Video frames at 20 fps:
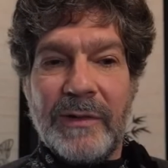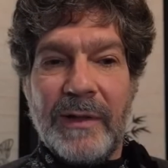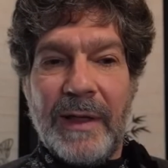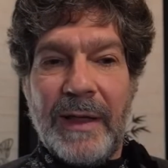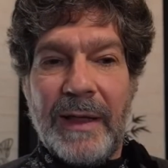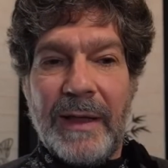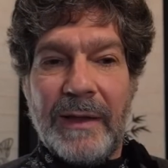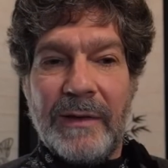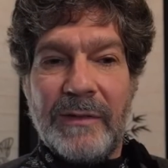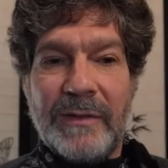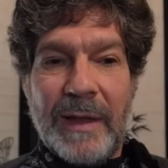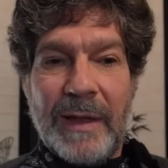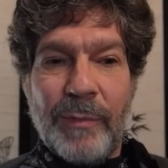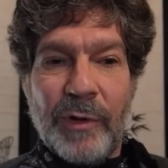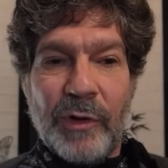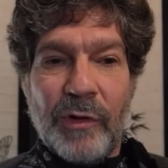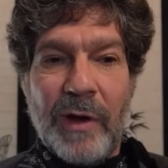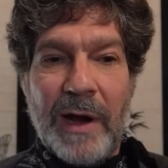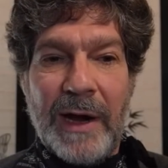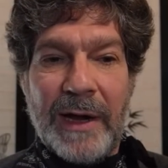a
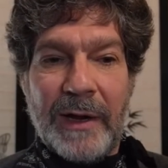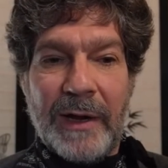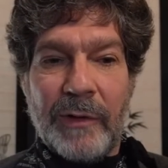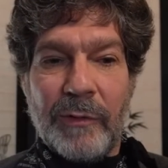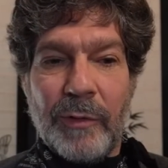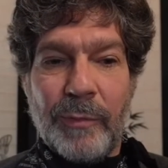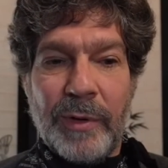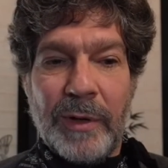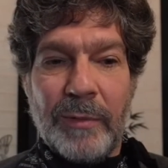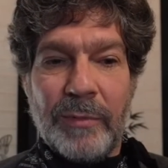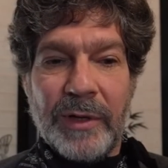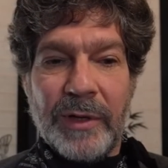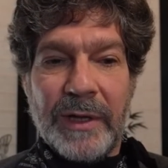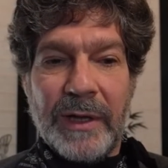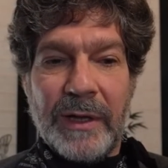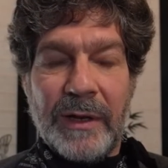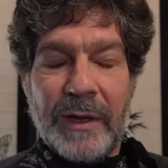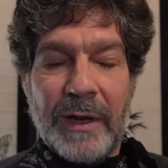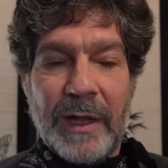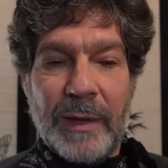Democrat and a
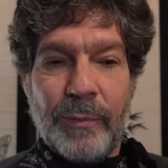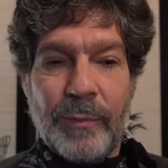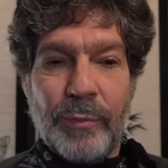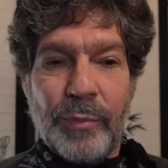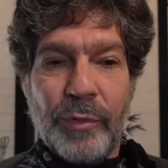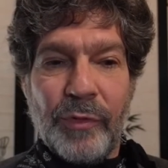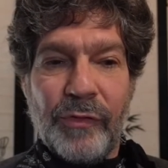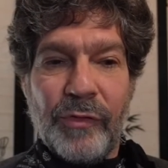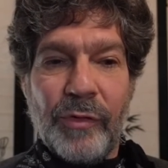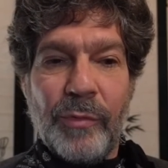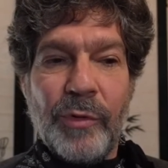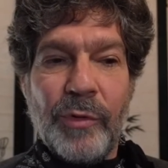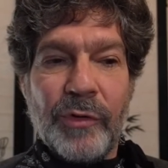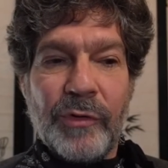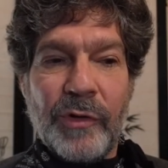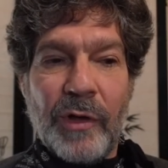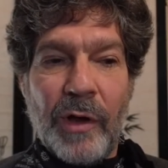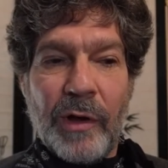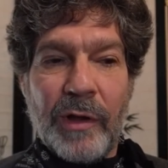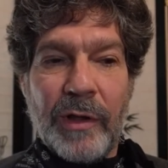Republican. And I presume you're
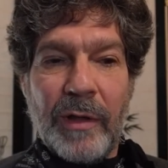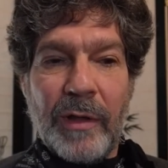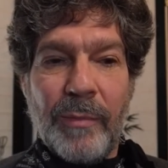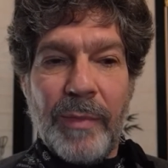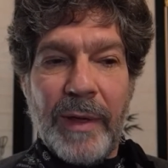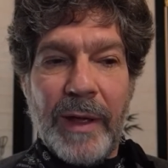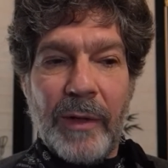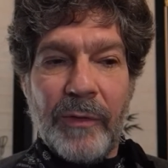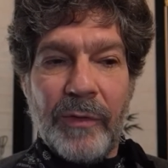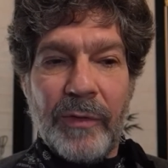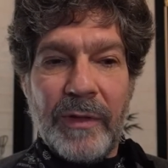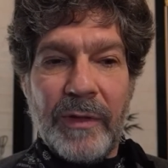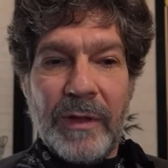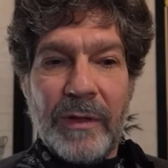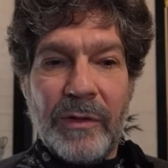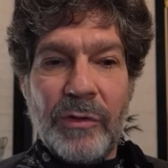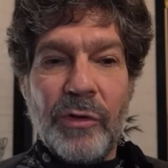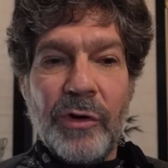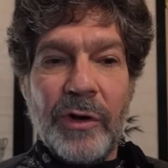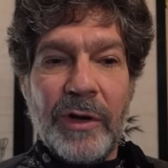talking about the
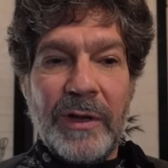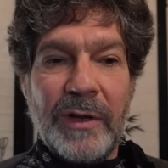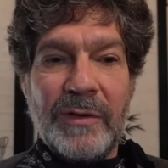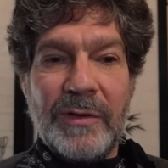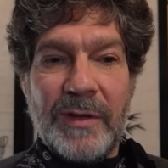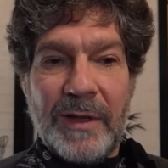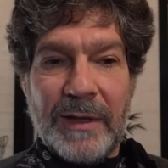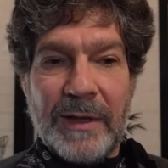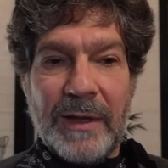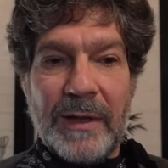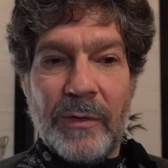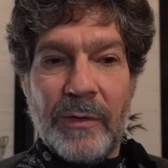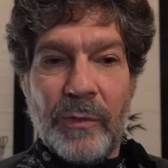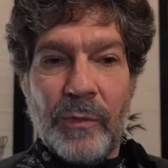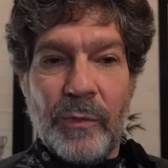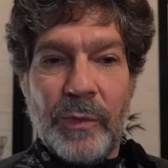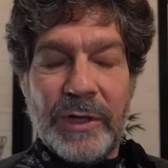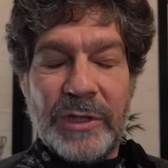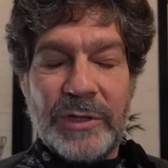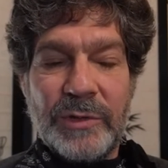unity ticket,
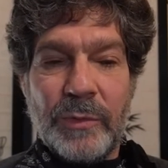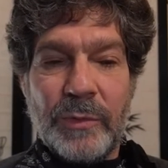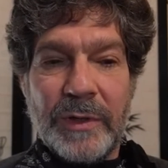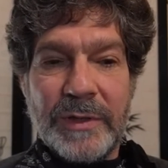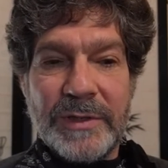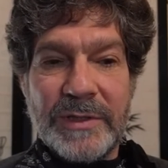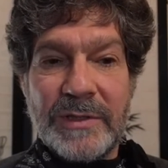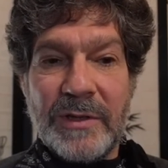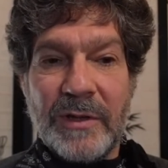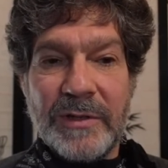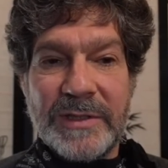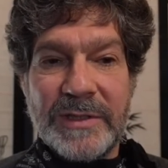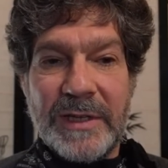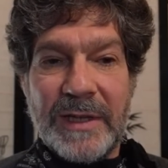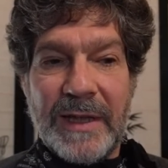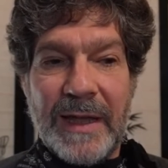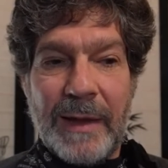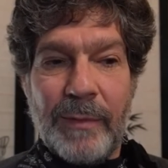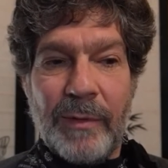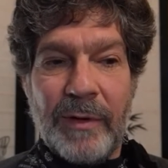which was Tulsi
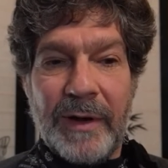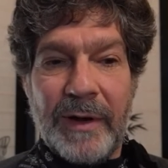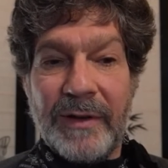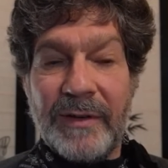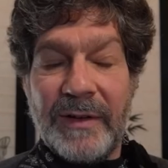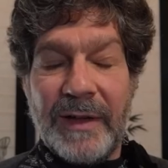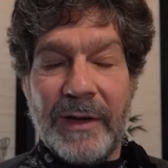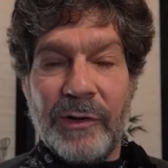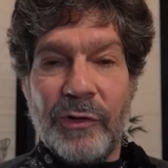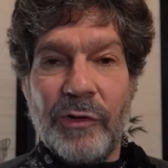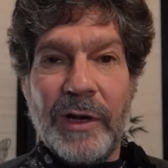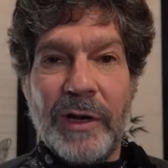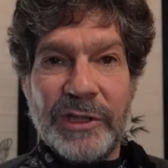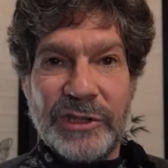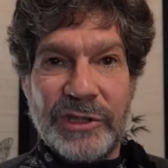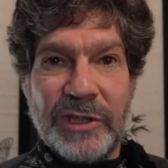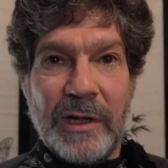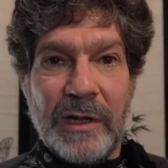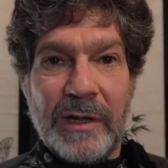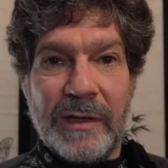Gabbard and Dan
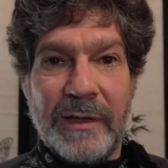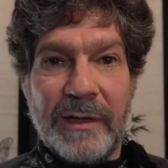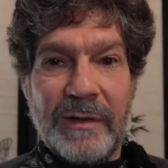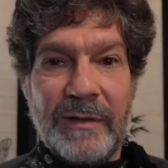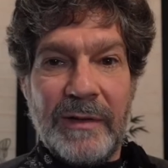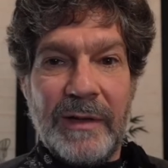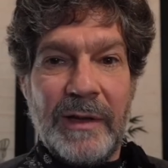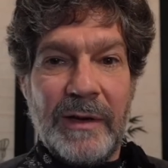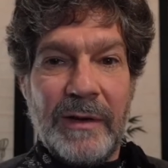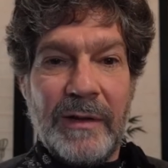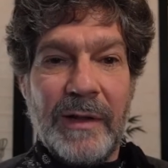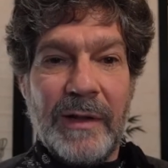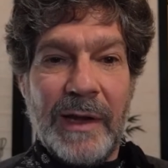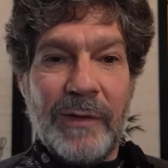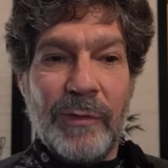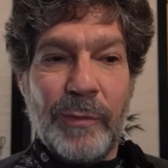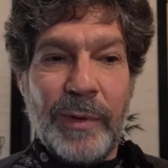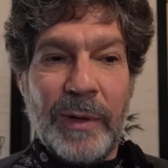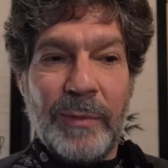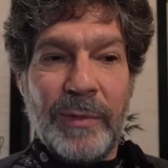Crenshaw, indeed a
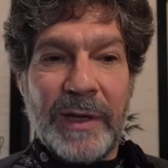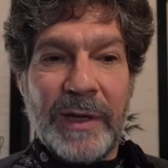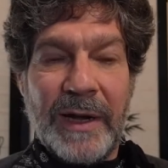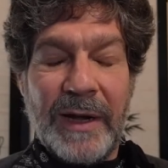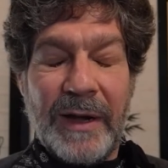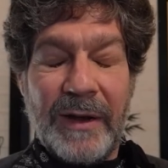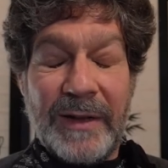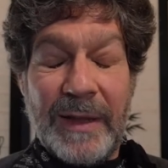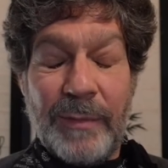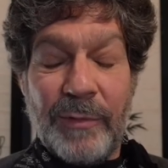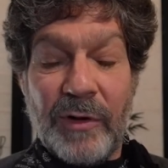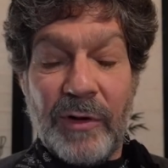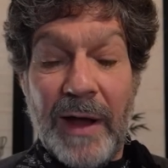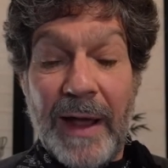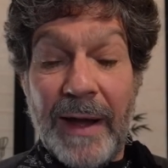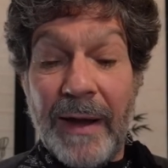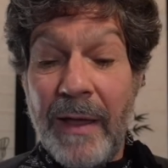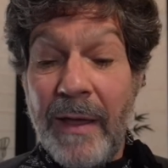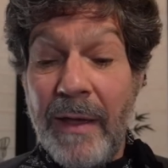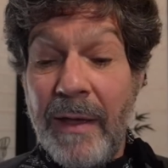Republican and a
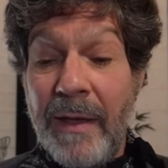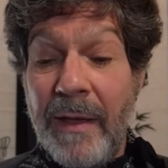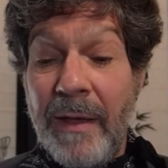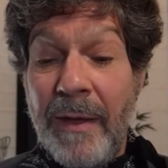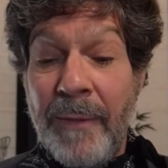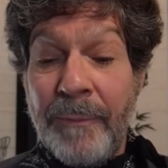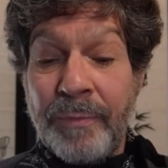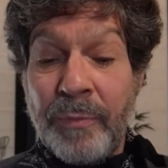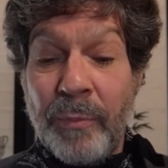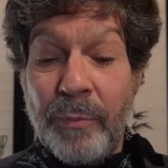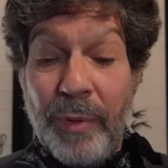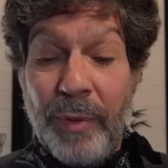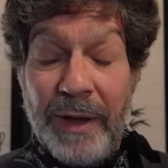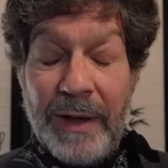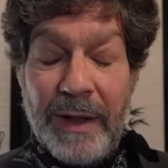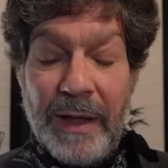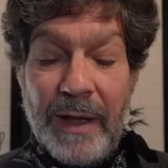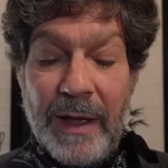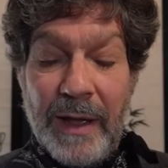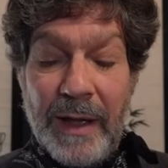Democrat.
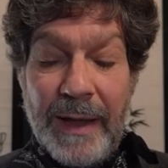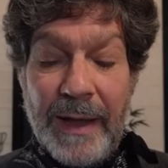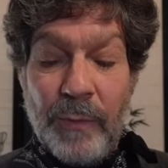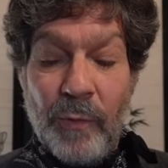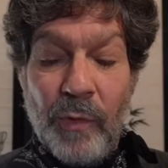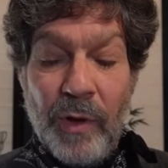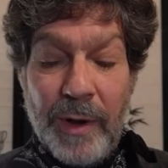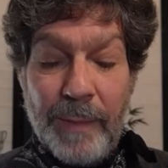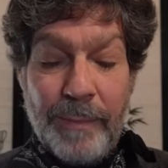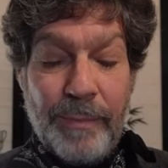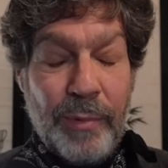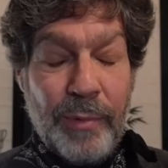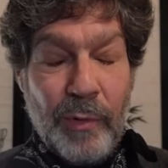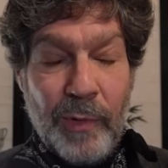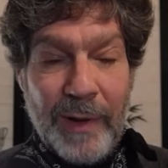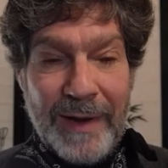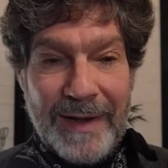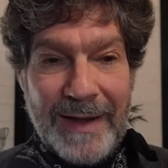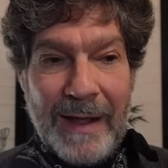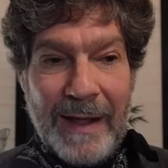But I want to
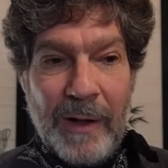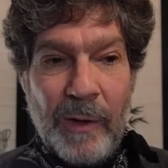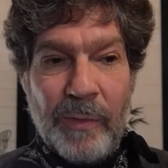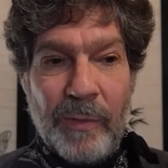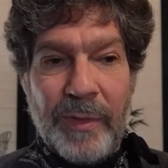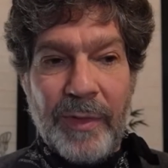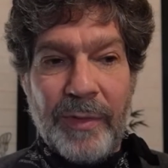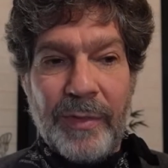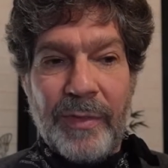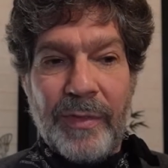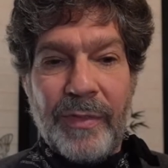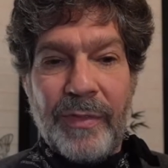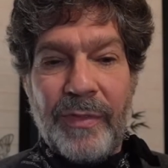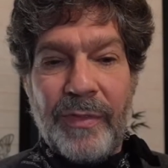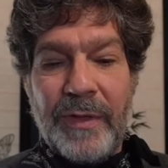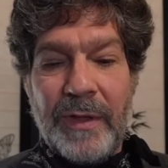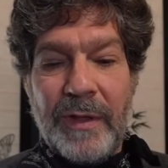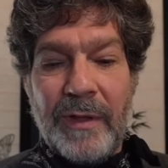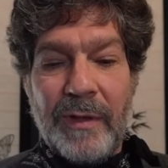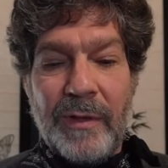point out that
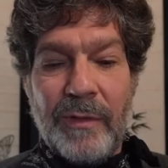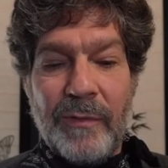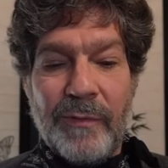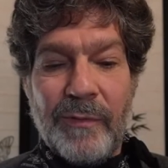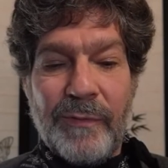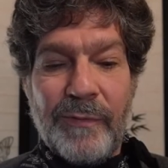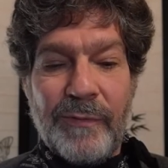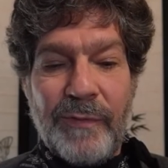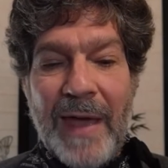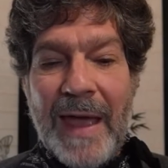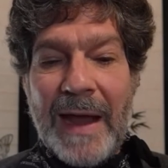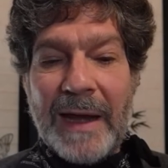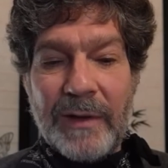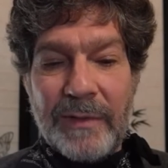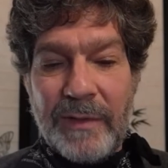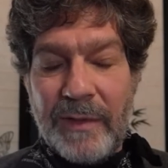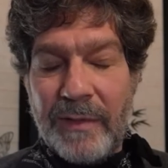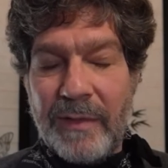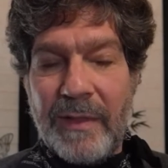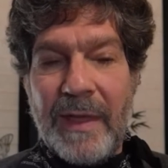the fact
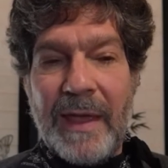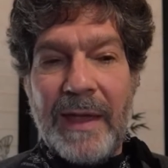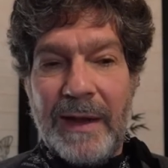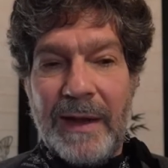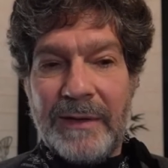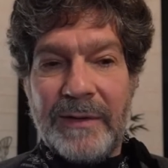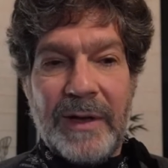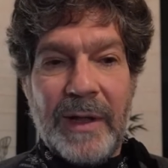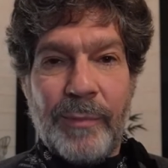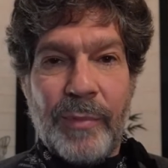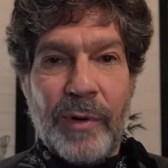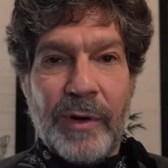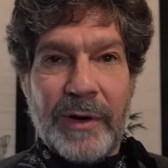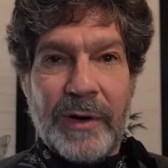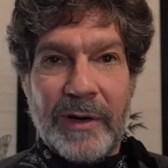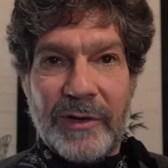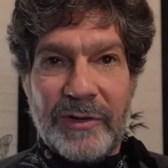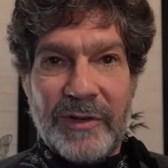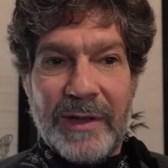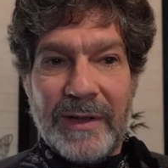that they ended up on
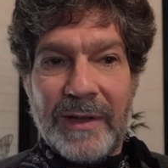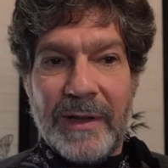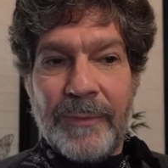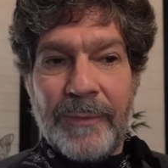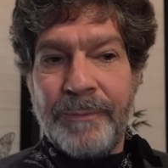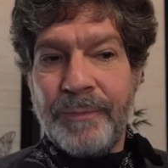our ticket